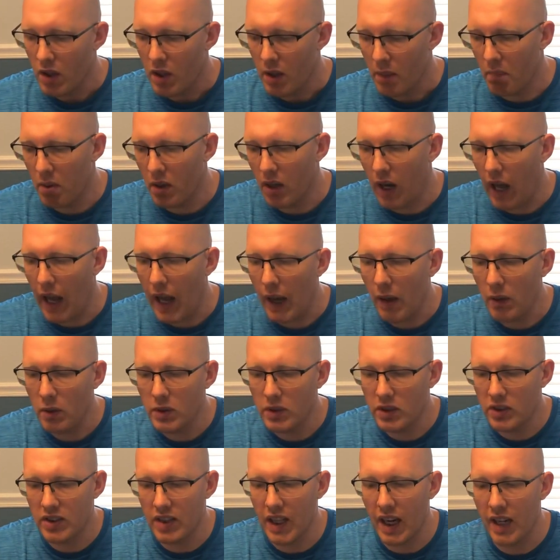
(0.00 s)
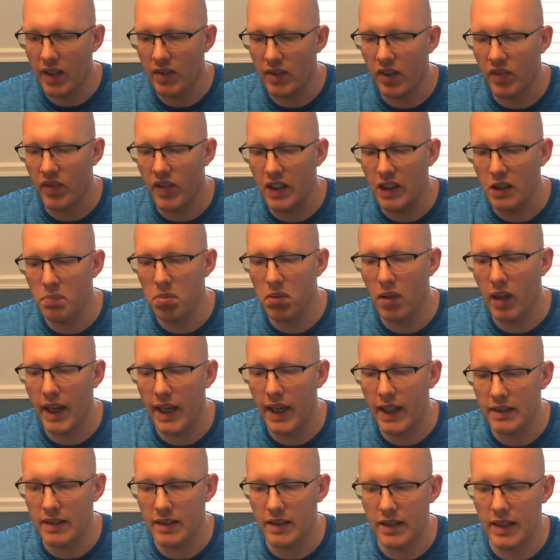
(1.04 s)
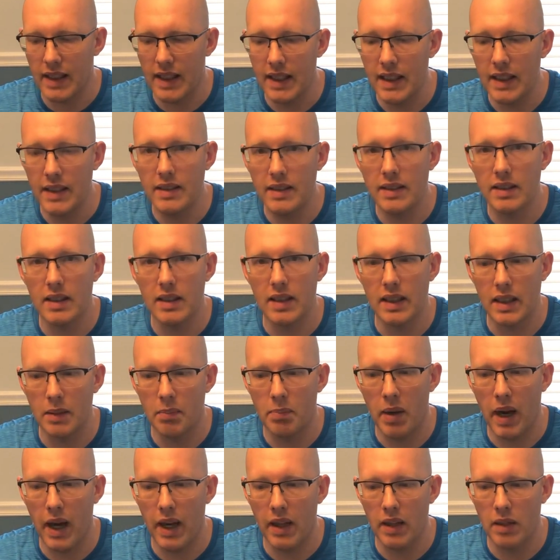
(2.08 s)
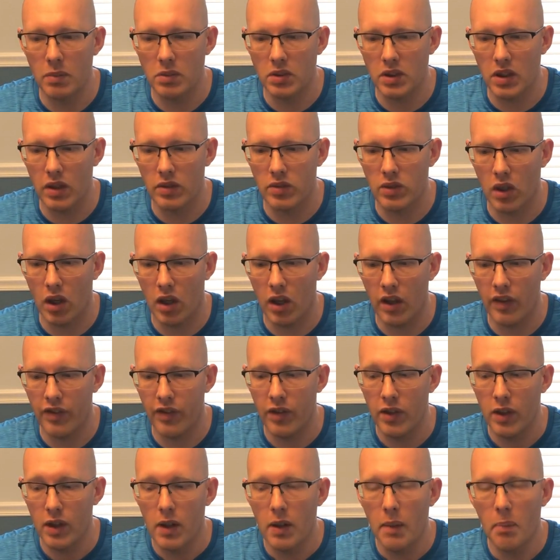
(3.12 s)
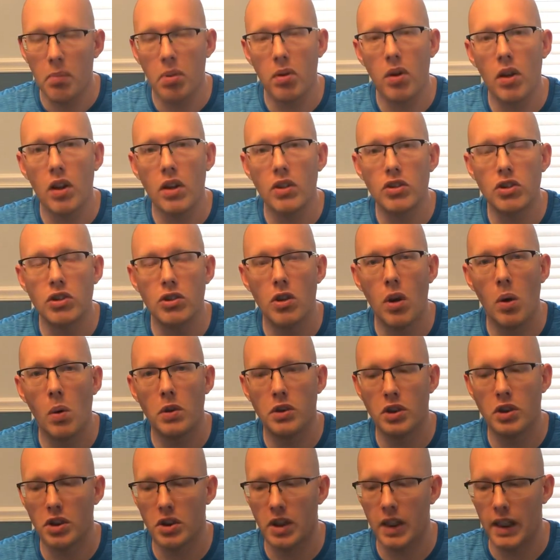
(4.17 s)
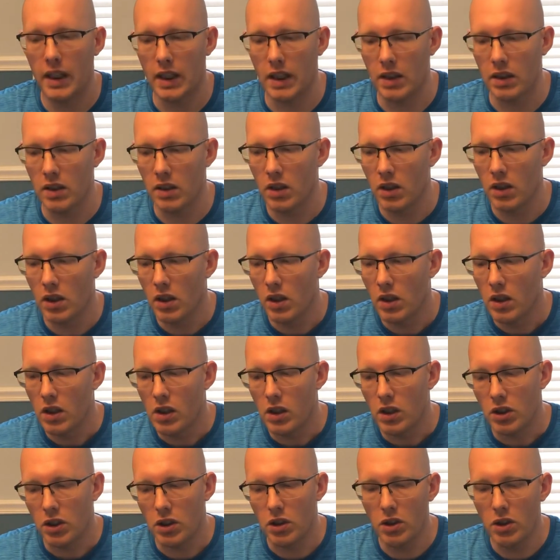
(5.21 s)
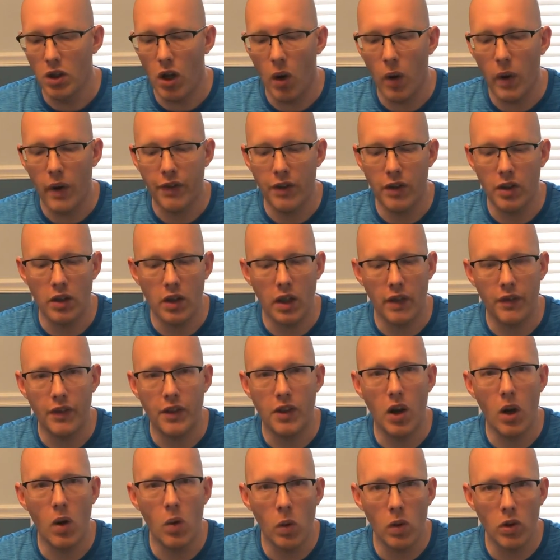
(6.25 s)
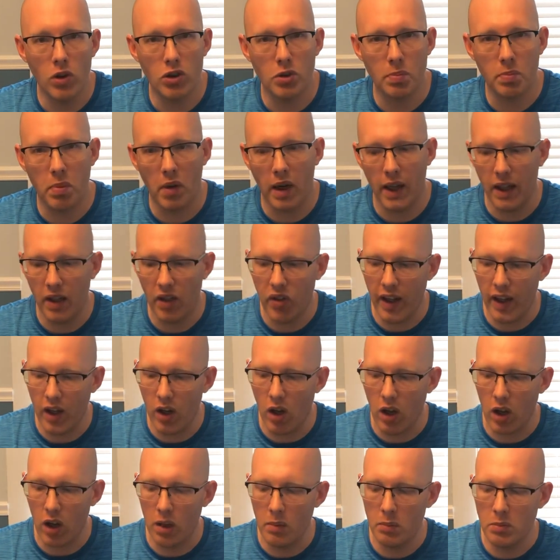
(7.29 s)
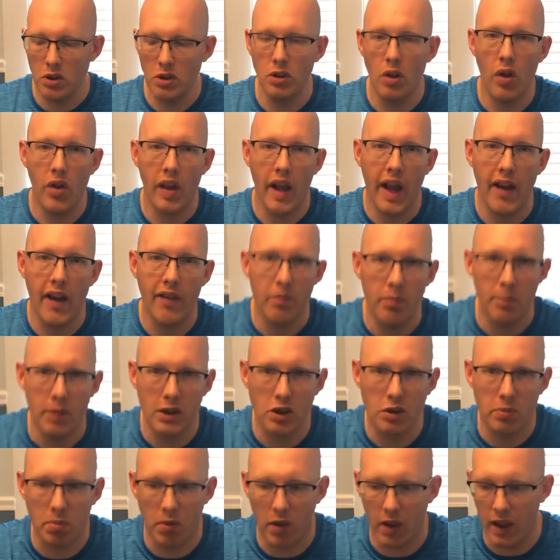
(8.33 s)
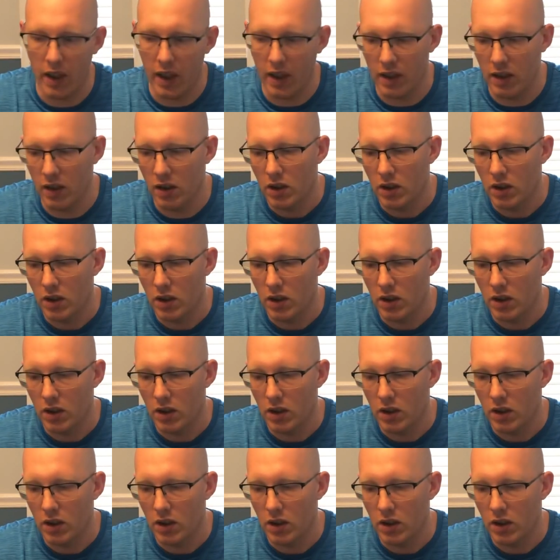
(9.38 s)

but I would say that these plants easily pay themselves off, plus you know what you're getting. You know, if you don't want to spray anything on them, you know they haven't been sprayed.